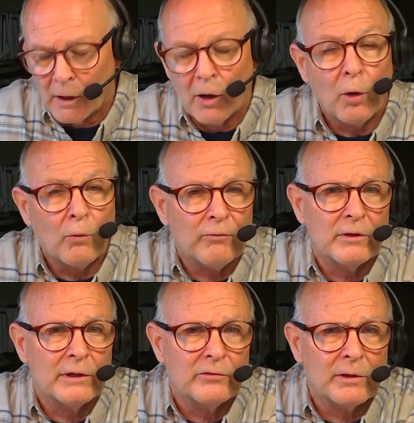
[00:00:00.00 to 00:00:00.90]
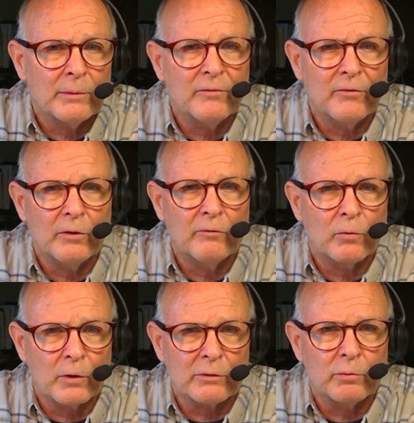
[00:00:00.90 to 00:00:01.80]
Hopefully, some of you have
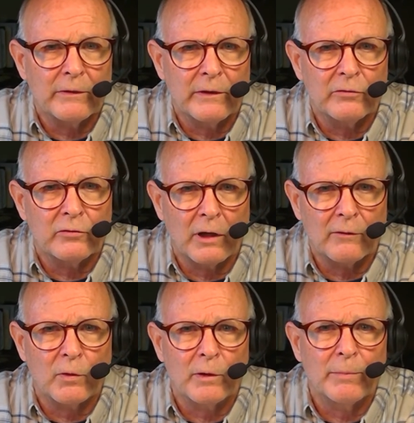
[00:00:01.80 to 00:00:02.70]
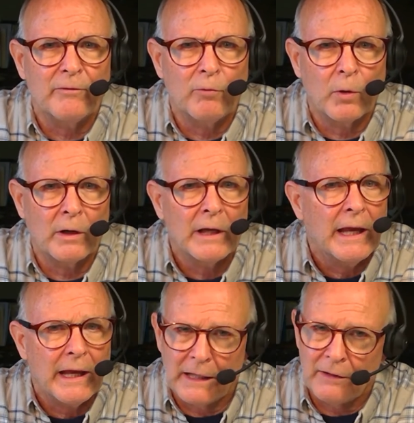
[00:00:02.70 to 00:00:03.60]
worked with this software before,
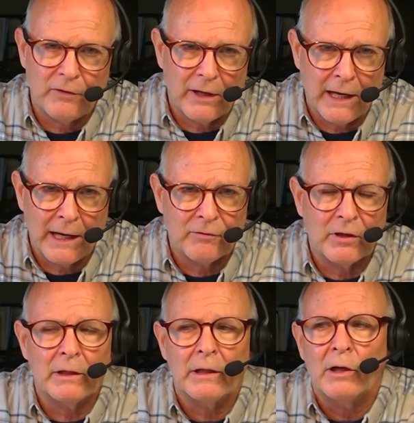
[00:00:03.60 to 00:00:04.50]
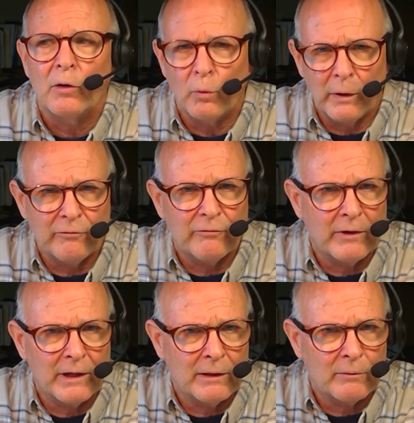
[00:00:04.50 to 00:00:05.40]
and if you haven't, we've
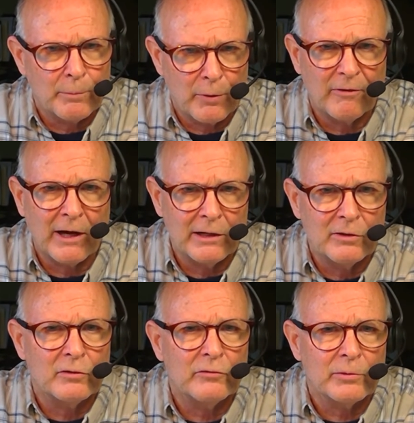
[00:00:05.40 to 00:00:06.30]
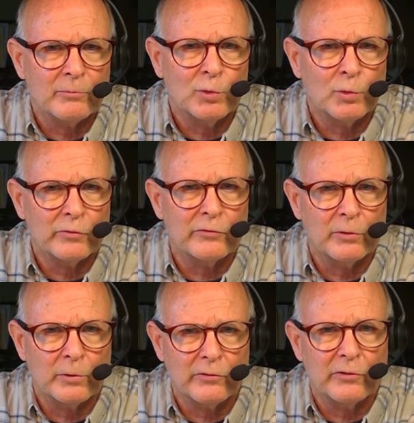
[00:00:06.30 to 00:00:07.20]
provided you some tools
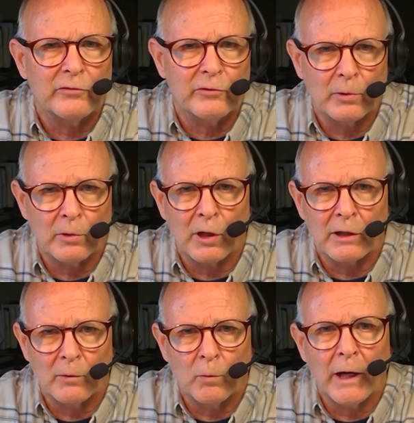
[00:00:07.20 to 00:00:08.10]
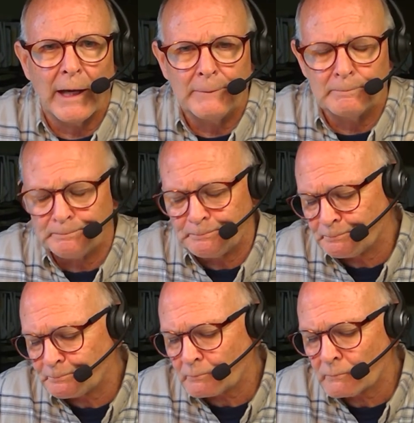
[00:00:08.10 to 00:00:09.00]
to assist you along the way.
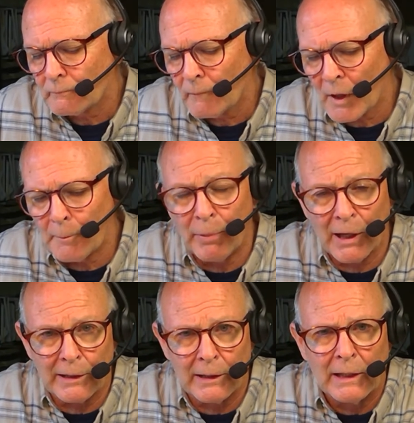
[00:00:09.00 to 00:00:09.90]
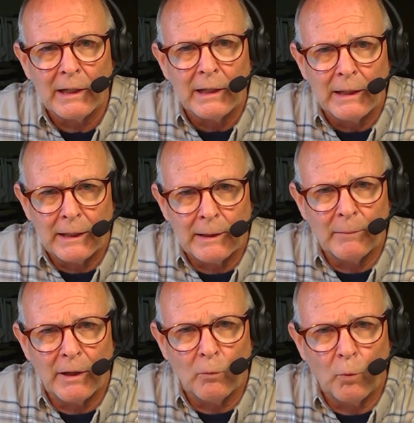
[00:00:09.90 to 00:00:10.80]
But
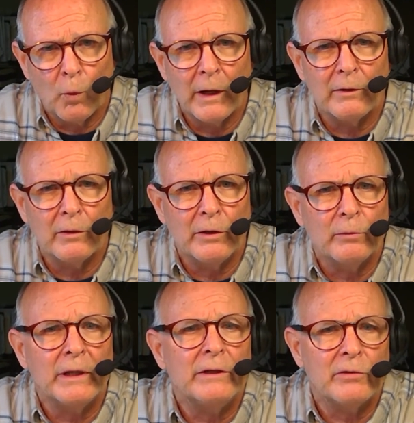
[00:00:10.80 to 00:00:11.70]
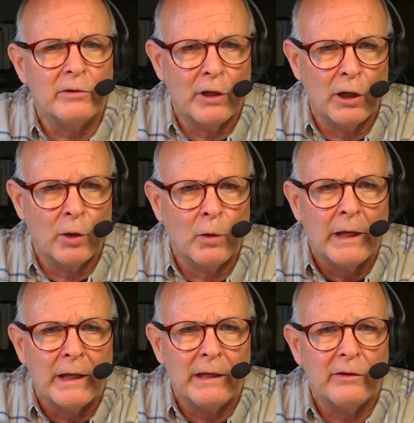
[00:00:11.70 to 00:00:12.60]
what you need to know
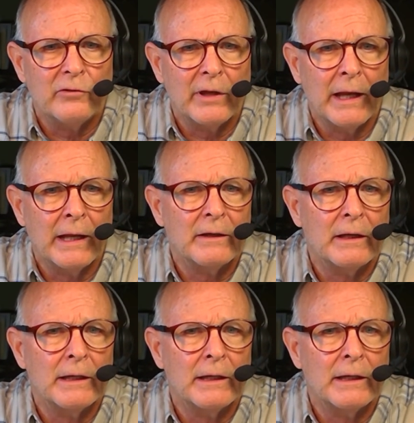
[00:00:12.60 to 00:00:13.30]
is that